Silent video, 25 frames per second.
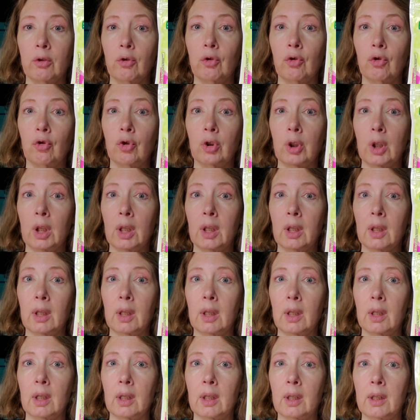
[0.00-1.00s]

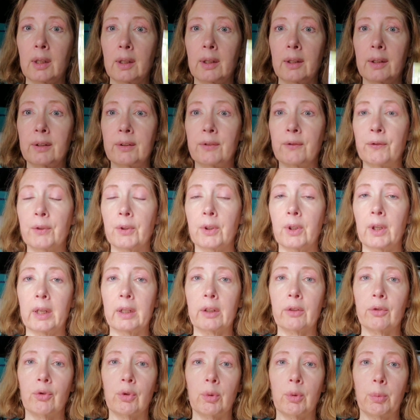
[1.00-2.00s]
just for
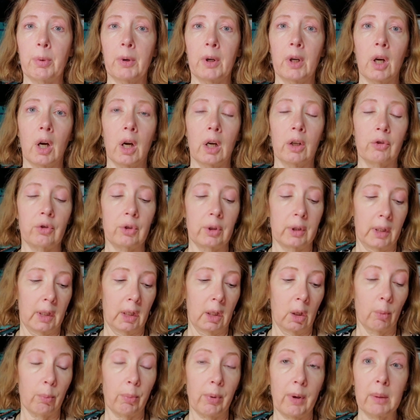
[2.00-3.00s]
extra precaution. And
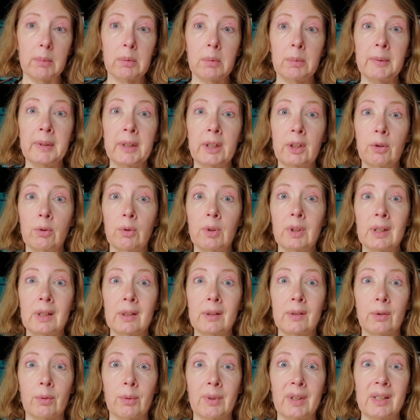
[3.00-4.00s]
I'll probably do this
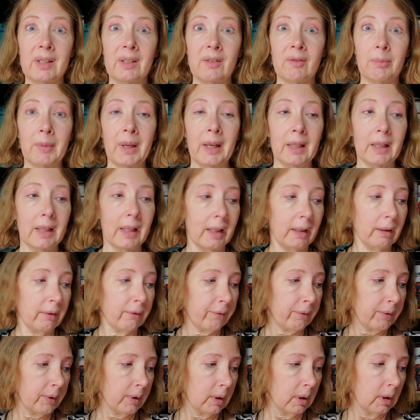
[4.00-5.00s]
the rest of my
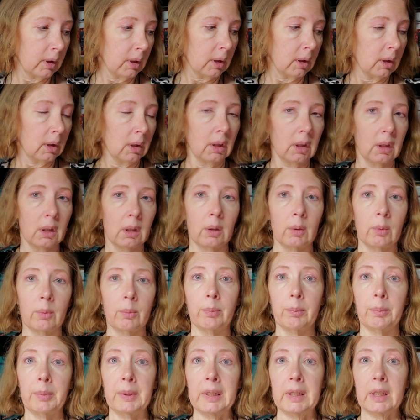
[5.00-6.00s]
life
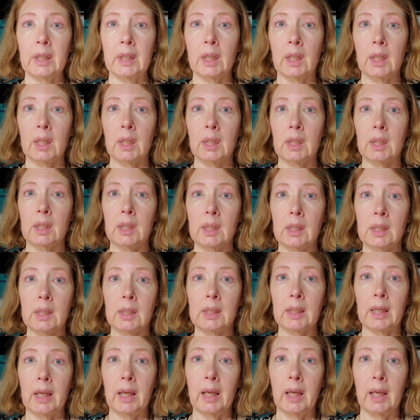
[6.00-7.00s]
because
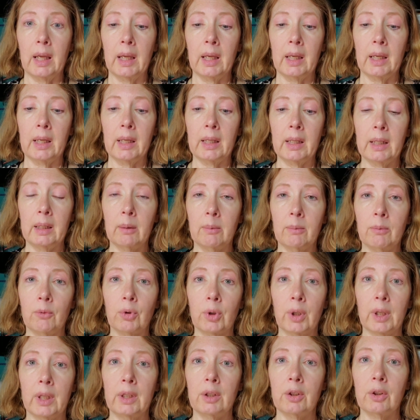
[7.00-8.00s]
I am
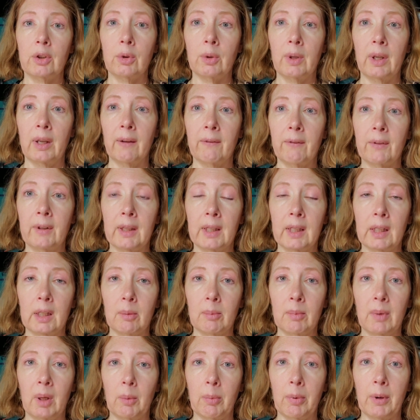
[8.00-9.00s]
trying to do everything in
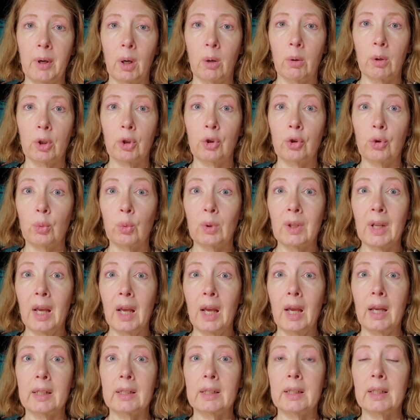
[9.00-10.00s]
my power to
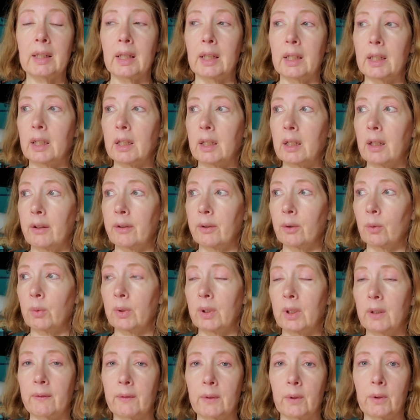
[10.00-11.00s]
not get another
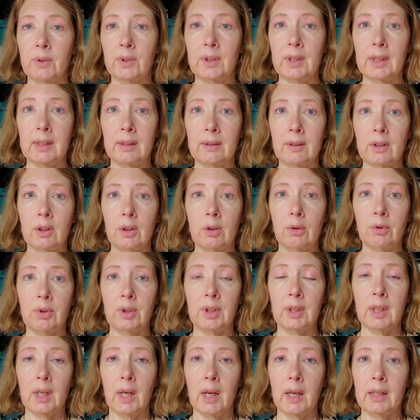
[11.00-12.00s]
one of those nasty
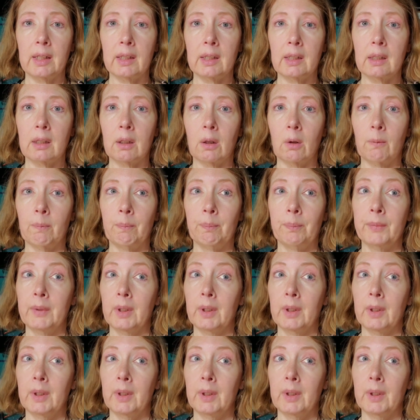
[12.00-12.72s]
UTIs. So